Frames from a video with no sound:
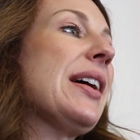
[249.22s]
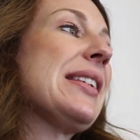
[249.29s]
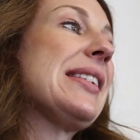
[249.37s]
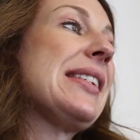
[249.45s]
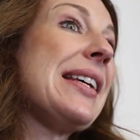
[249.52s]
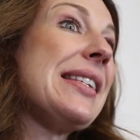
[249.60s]

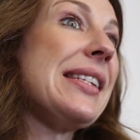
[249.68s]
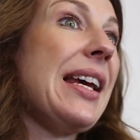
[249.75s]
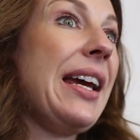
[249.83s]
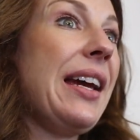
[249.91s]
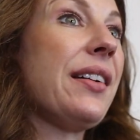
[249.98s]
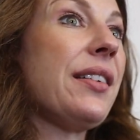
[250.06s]

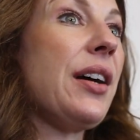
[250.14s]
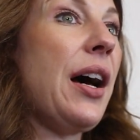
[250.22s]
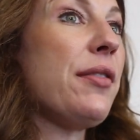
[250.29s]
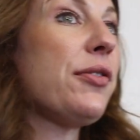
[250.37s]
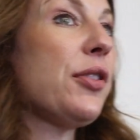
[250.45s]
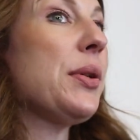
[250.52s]
assessing
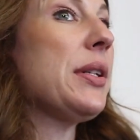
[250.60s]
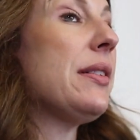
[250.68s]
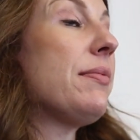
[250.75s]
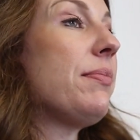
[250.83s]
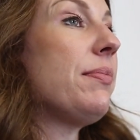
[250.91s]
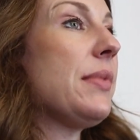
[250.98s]

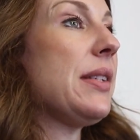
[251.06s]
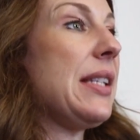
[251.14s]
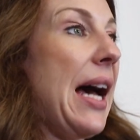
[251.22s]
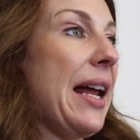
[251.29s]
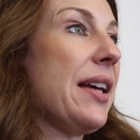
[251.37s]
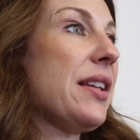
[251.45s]
fluid
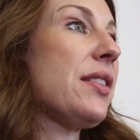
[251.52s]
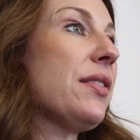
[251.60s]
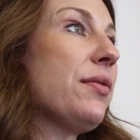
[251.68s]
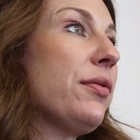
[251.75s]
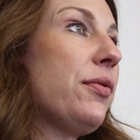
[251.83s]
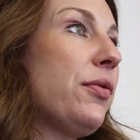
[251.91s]
status
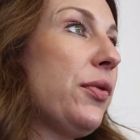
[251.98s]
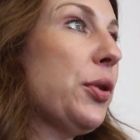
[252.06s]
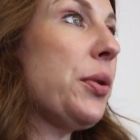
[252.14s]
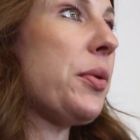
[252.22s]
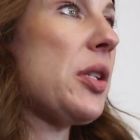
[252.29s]
and fluid